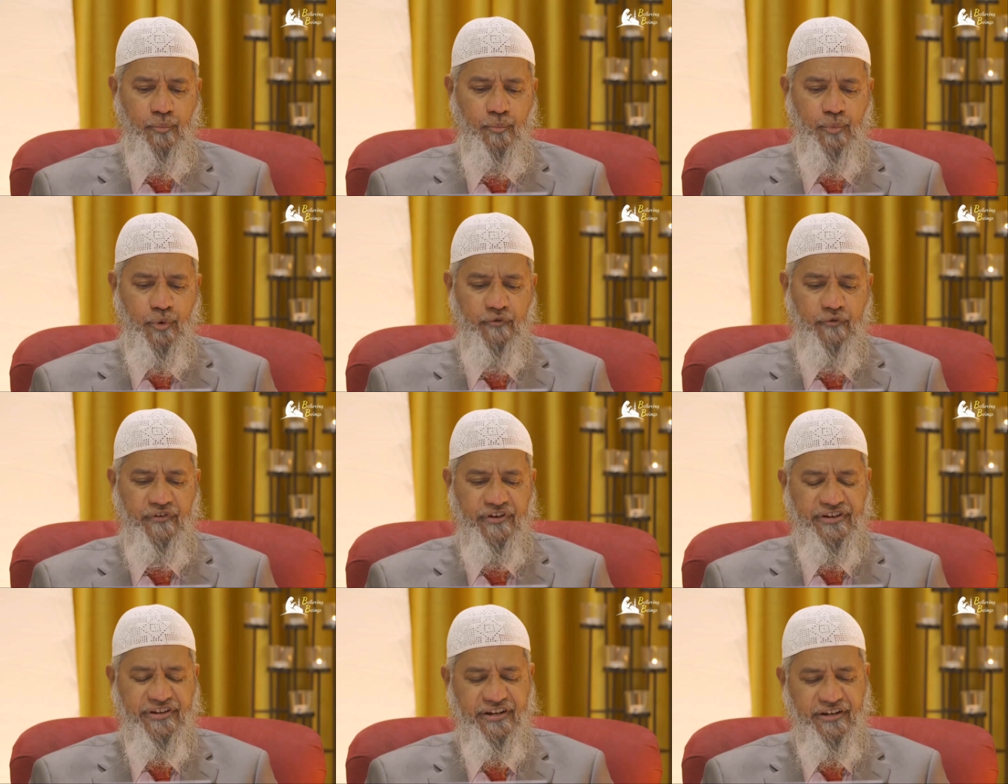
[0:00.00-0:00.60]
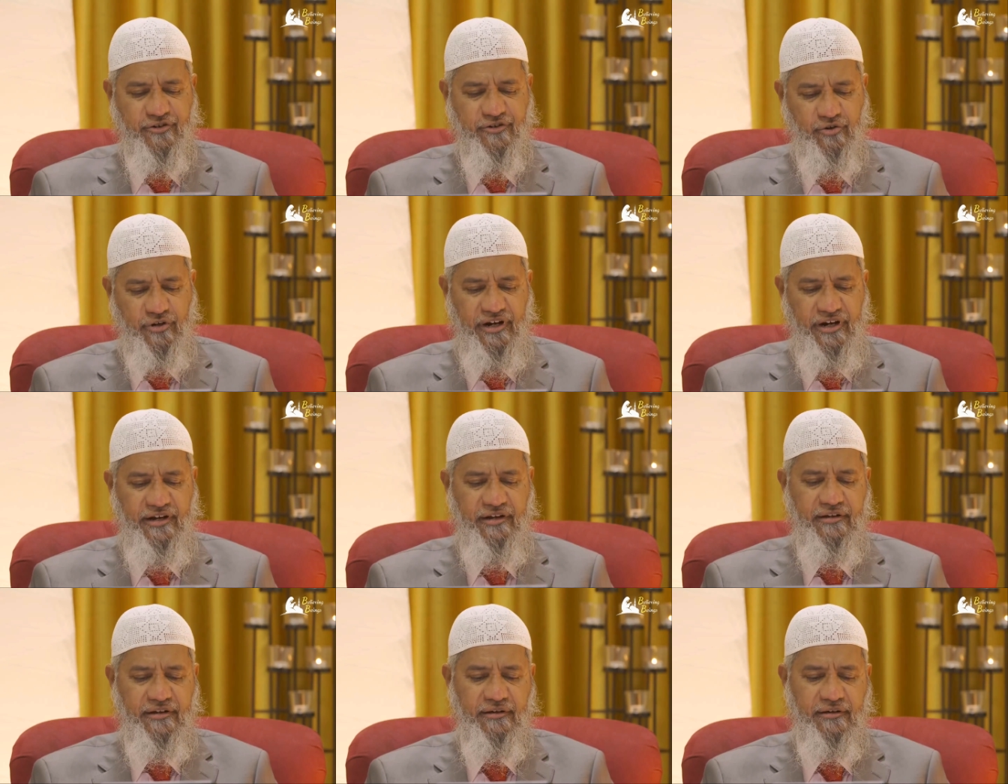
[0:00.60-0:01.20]
Profession
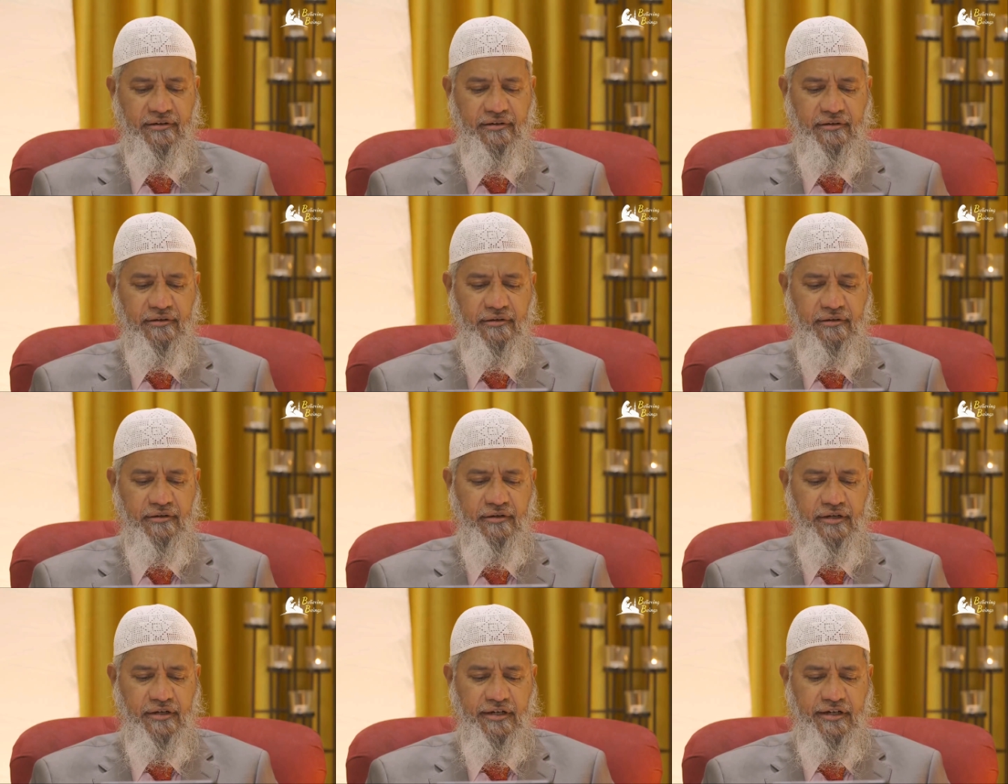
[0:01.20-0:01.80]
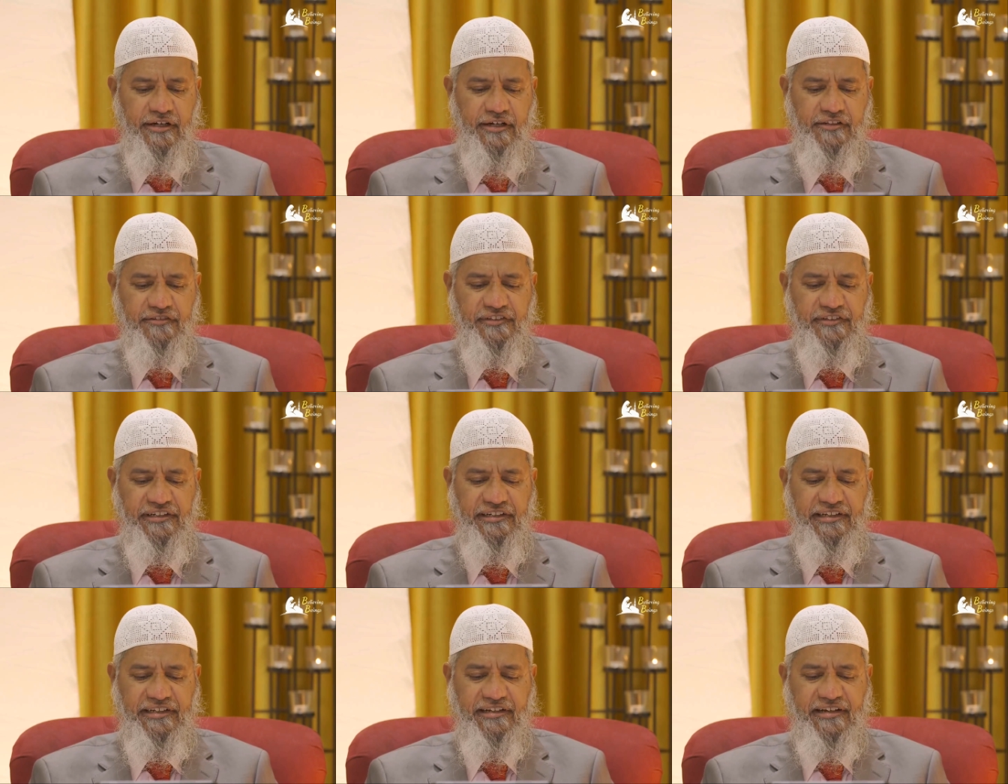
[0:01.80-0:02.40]
student.
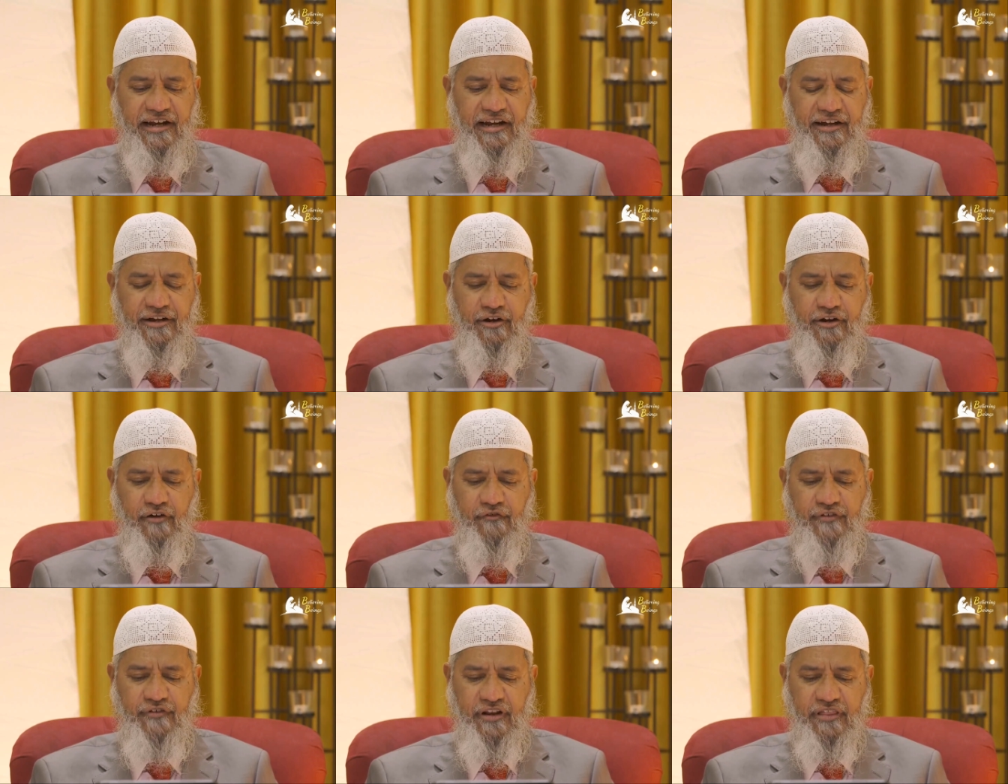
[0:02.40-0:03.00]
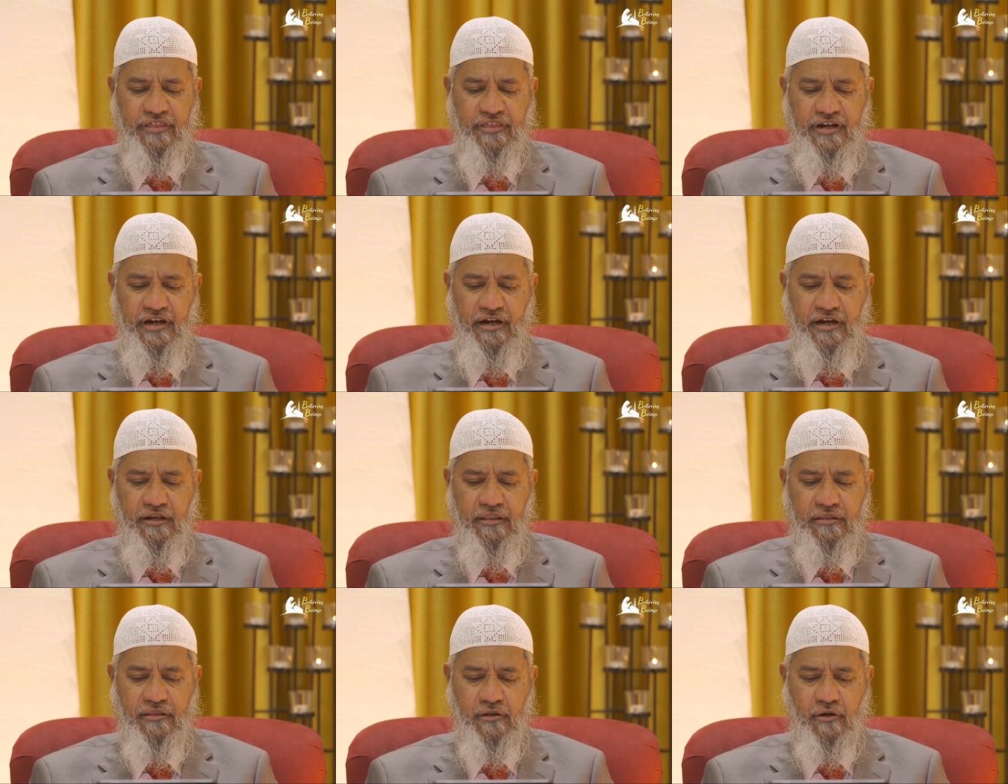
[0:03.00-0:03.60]
City country of
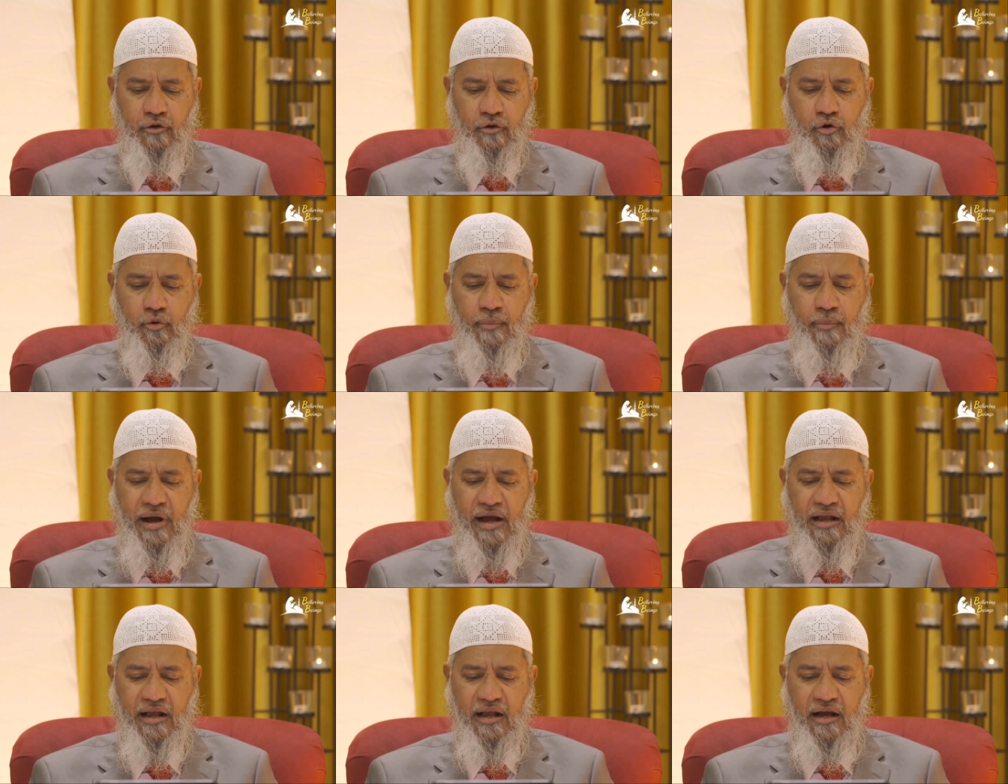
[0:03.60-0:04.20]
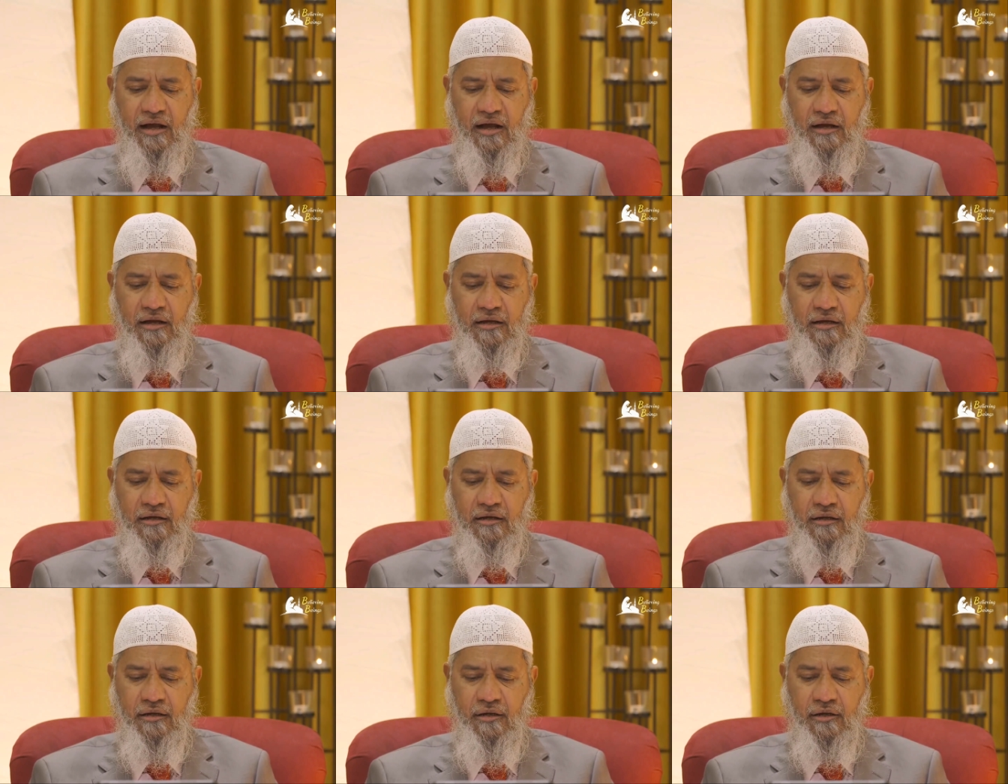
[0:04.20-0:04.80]
residence, Gumaca,
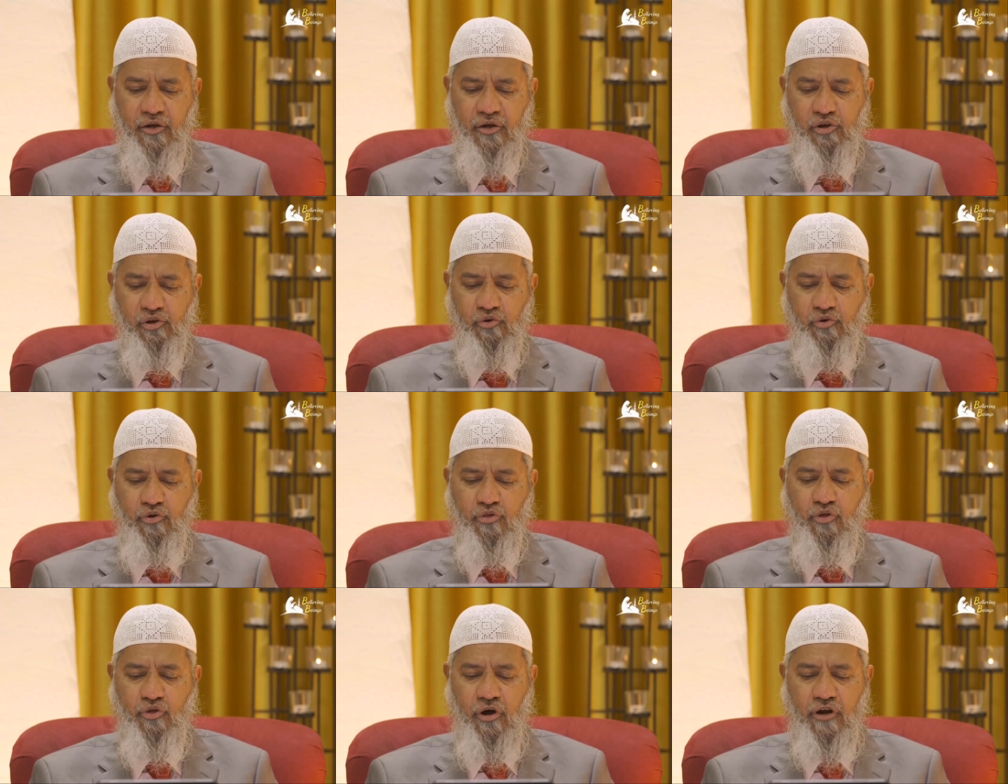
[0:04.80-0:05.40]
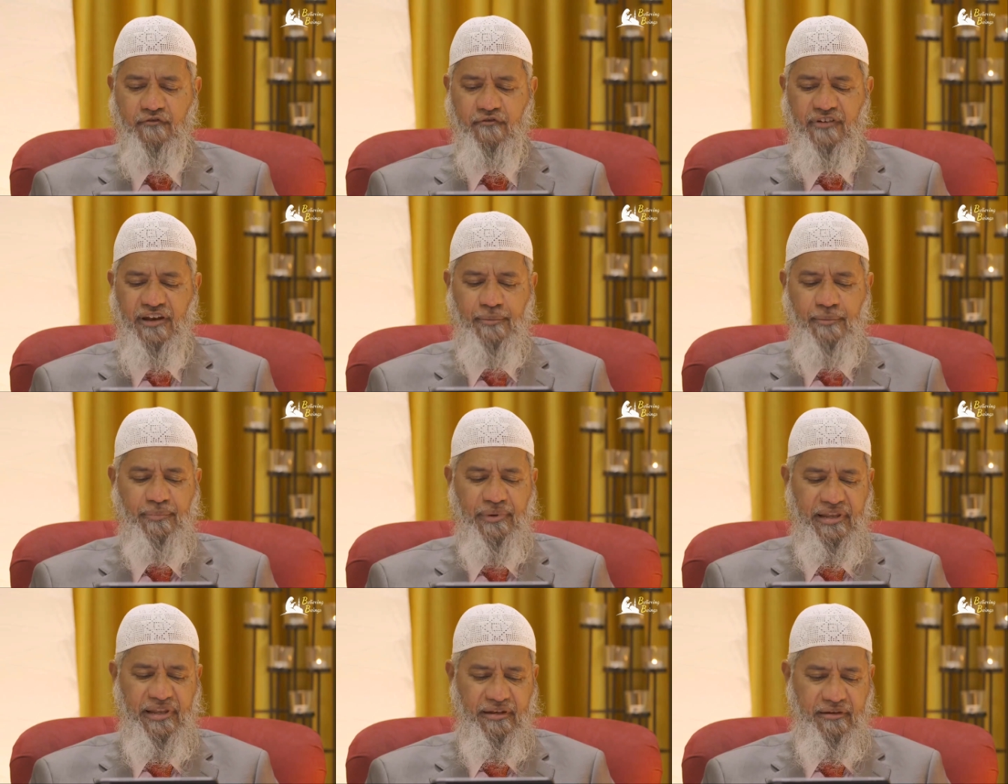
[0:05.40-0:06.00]
Quezon,
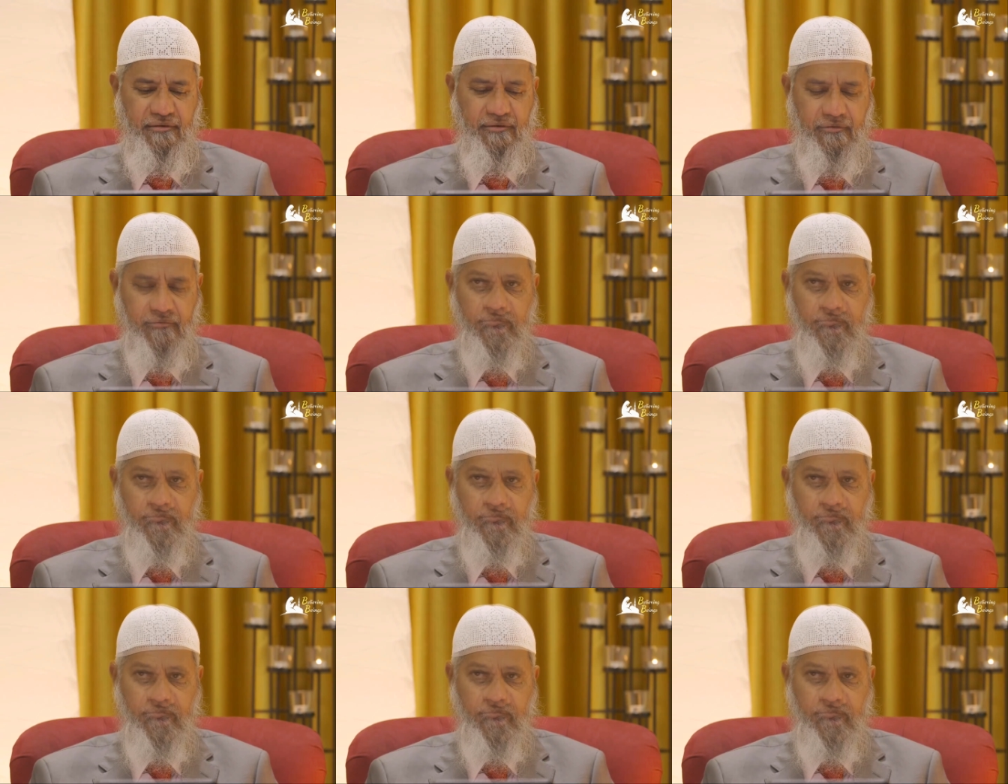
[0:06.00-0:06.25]
Philippines.